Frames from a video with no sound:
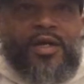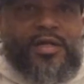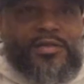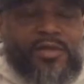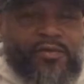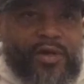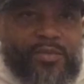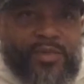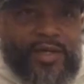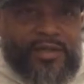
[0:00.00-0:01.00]
Instagram
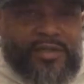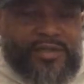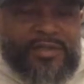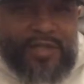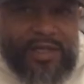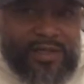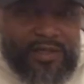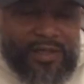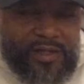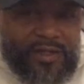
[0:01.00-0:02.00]
page, and it said,
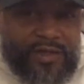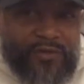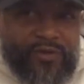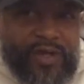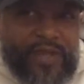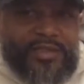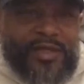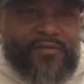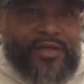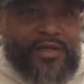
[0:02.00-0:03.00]

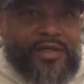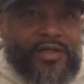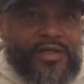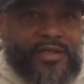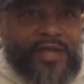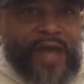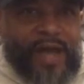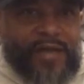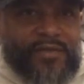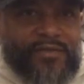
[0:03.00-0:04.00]
creativity is an
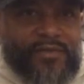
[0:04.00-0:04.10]
act of